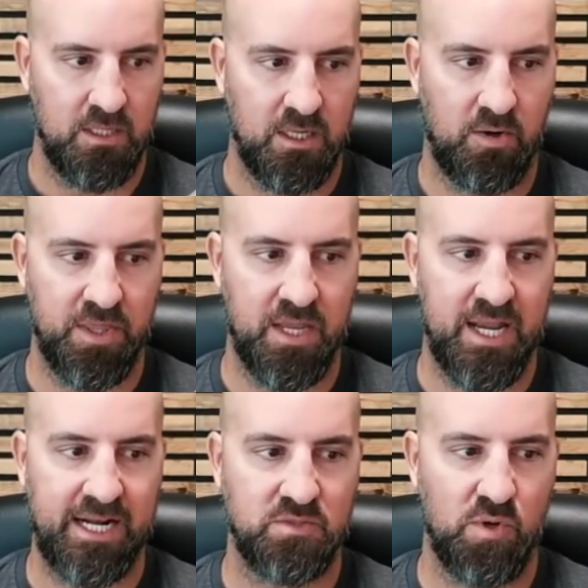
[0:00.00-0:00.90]
All right, the
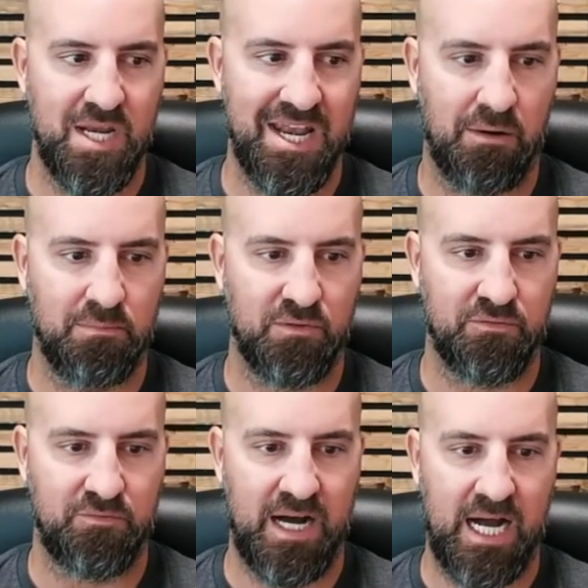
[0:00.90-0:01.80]
next one, number
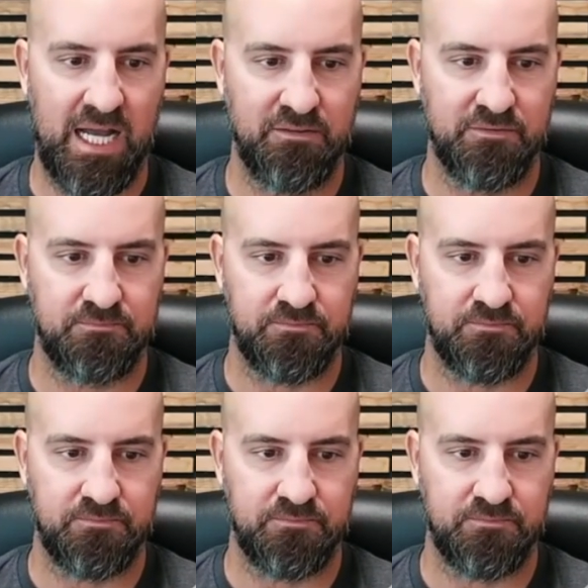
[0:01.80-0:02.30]
five,